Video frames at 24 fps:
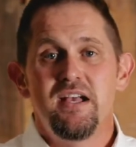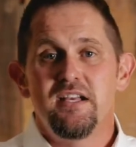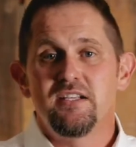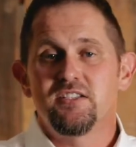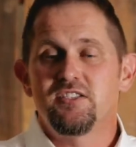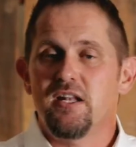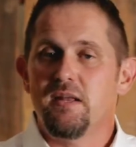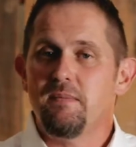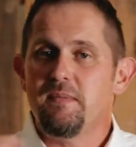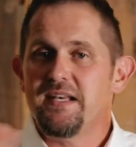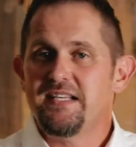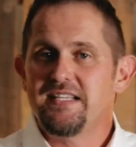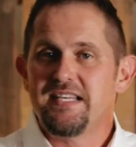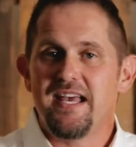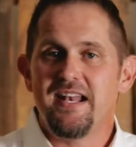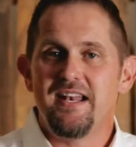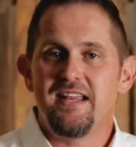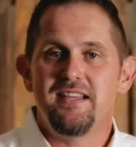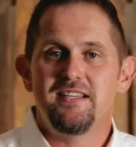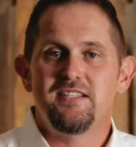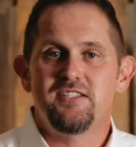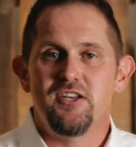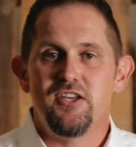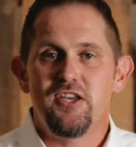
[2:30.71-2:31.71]
So let me say
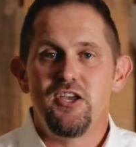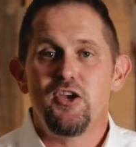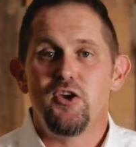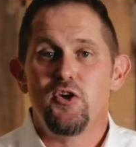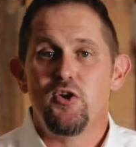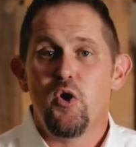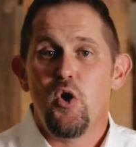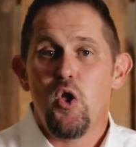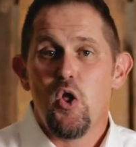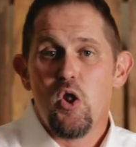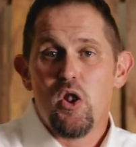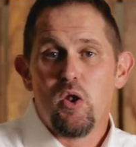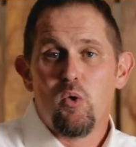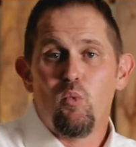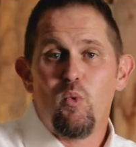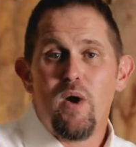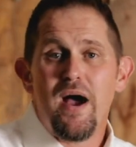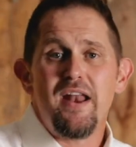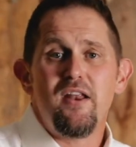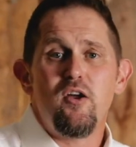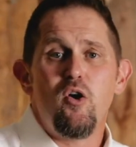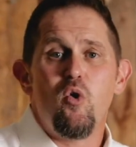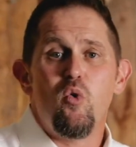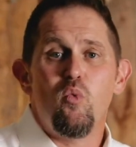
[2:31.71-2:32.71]
this to you
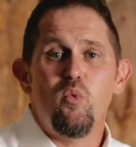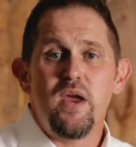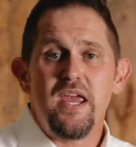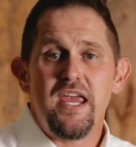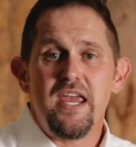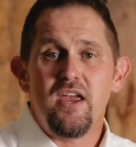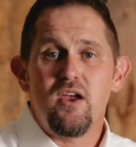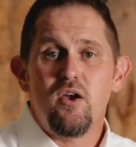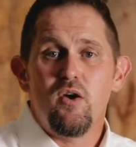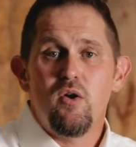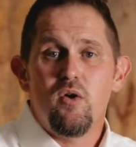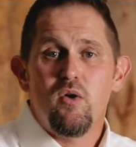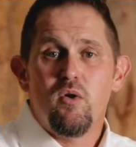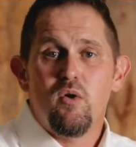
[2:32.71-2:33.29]
why don't we